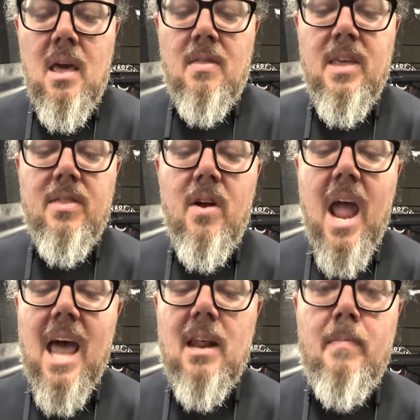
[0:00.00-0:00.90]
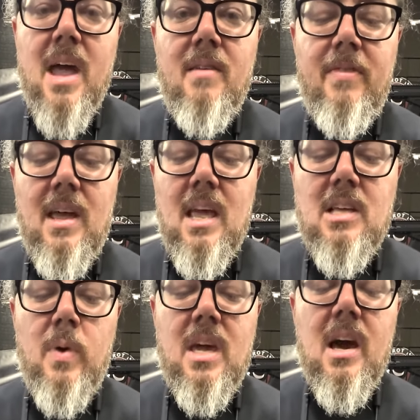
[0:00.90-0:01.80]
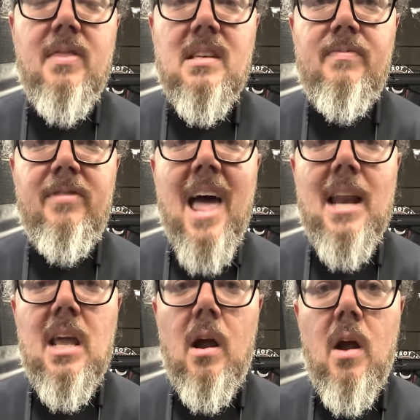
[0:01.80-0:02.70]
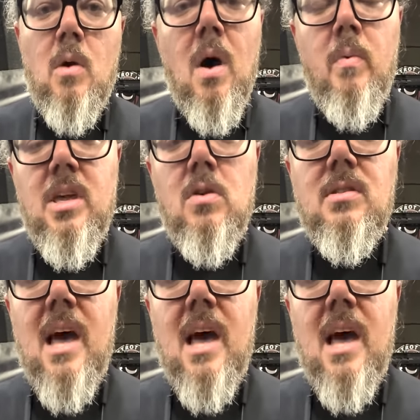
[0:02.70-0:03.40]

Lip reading: The other added benefit is we cut this flat here, and what we use